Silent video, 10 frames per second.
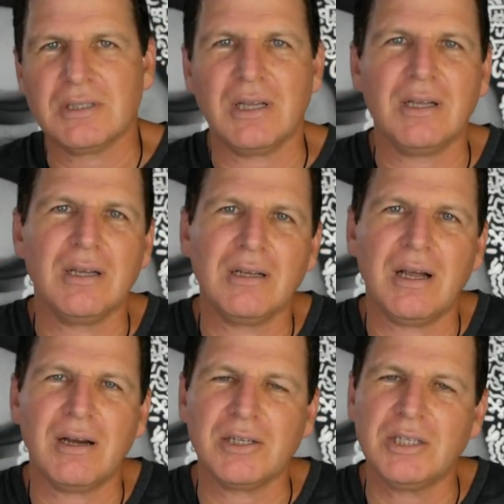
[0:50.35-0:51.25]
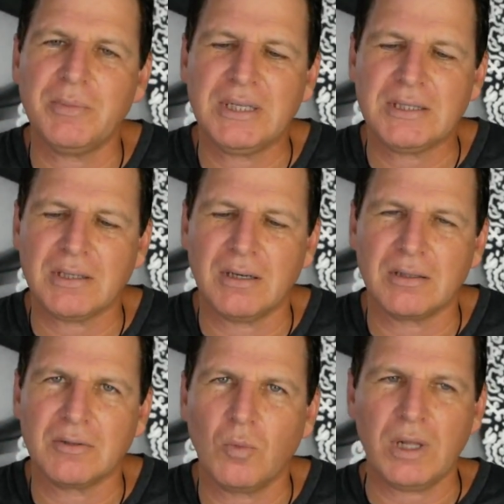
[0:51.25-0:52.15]
arguments
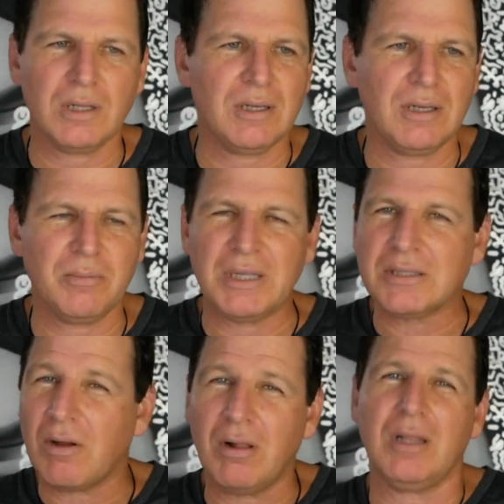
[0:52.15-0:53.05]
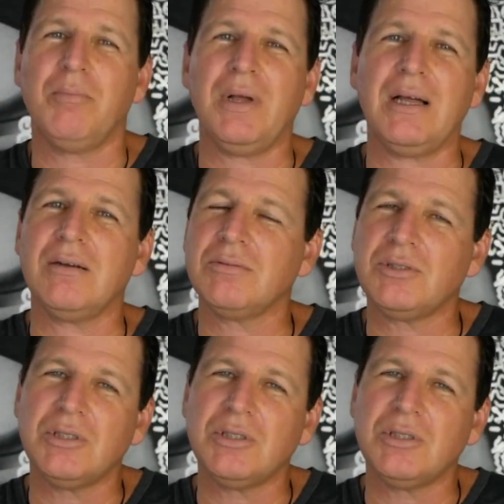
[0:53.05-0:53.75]
are welcome. It's all about